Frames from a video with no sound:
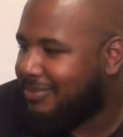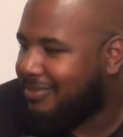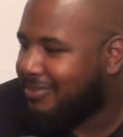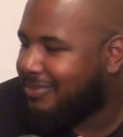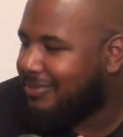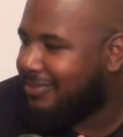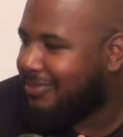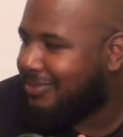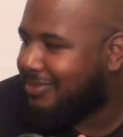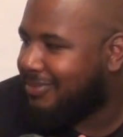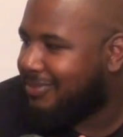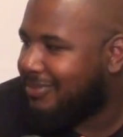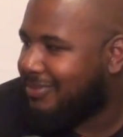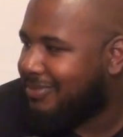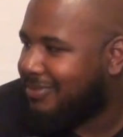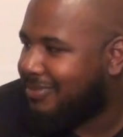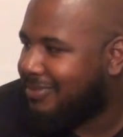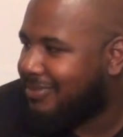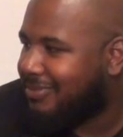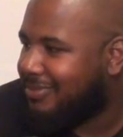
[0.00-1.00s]

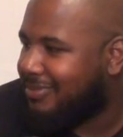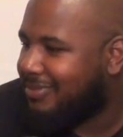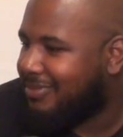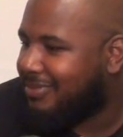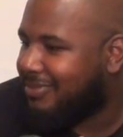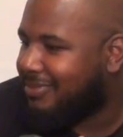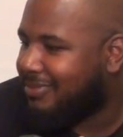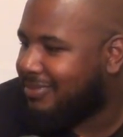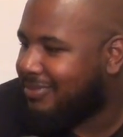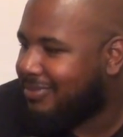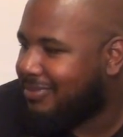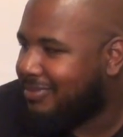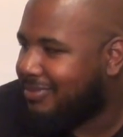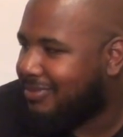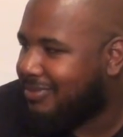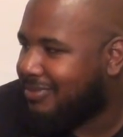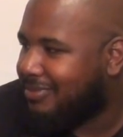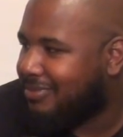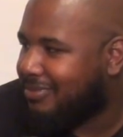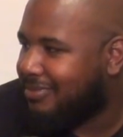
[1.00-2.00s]

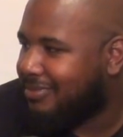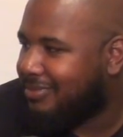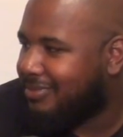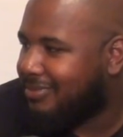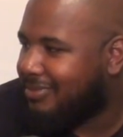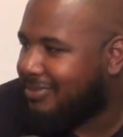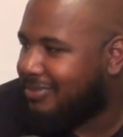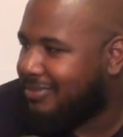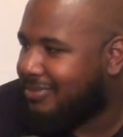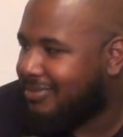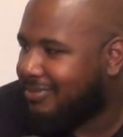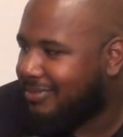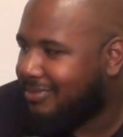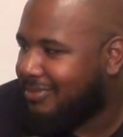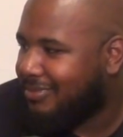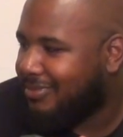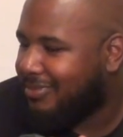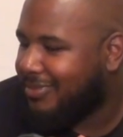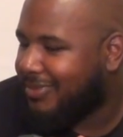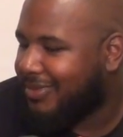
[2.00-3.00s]

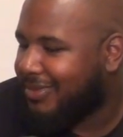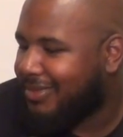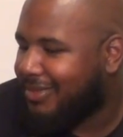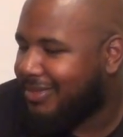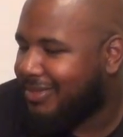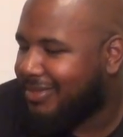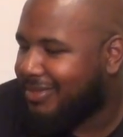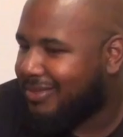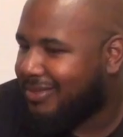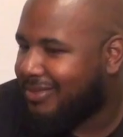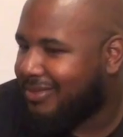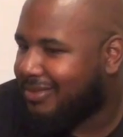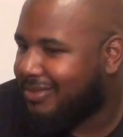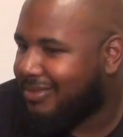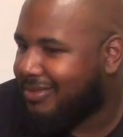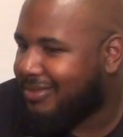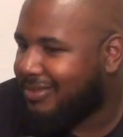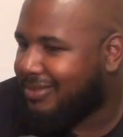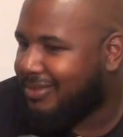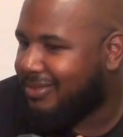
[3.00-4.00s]

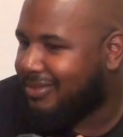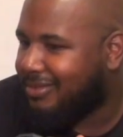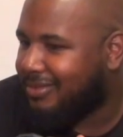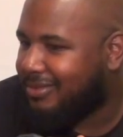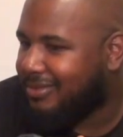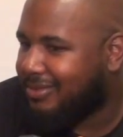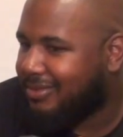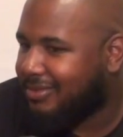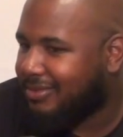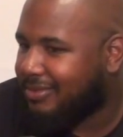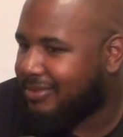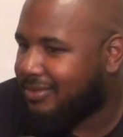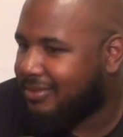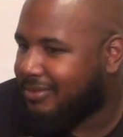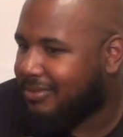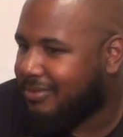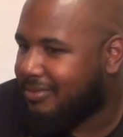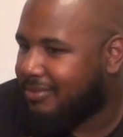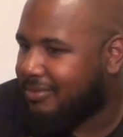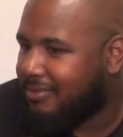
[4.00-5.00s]

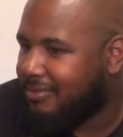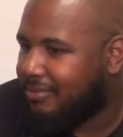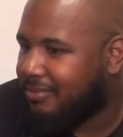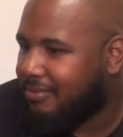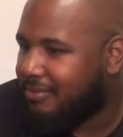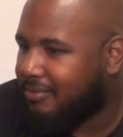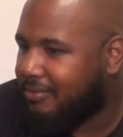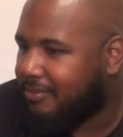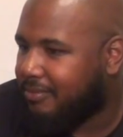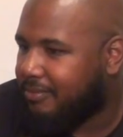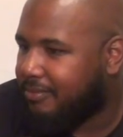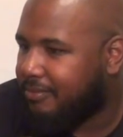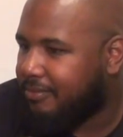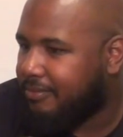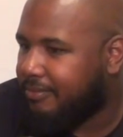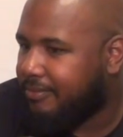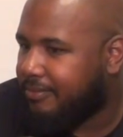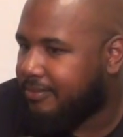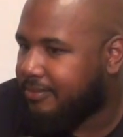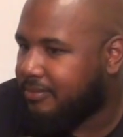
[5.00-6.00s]

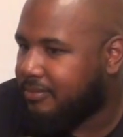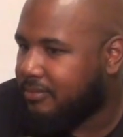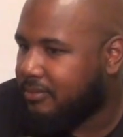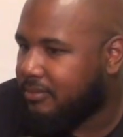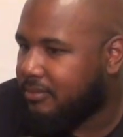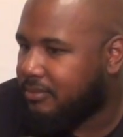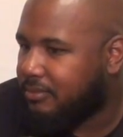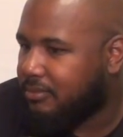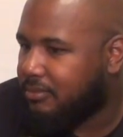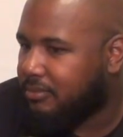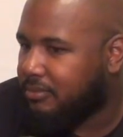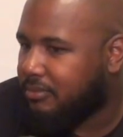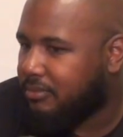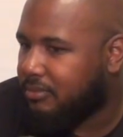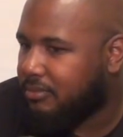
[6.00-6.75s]
(silent)